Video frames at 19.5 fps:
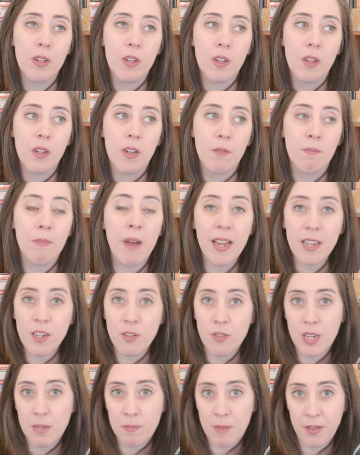my
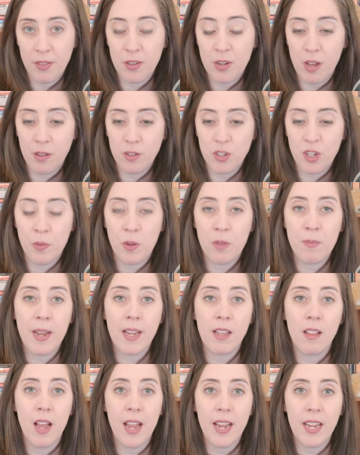unique methodology with my
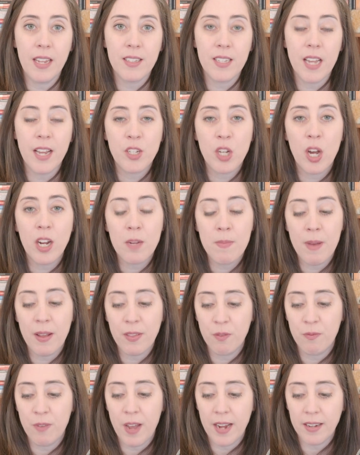clients, I talk about the
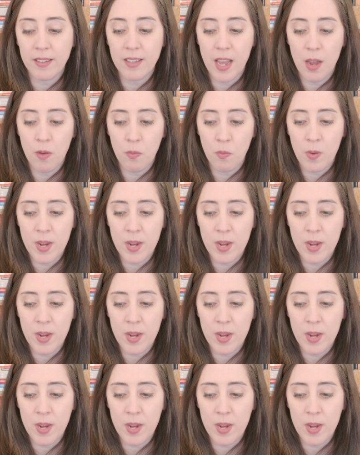fact that we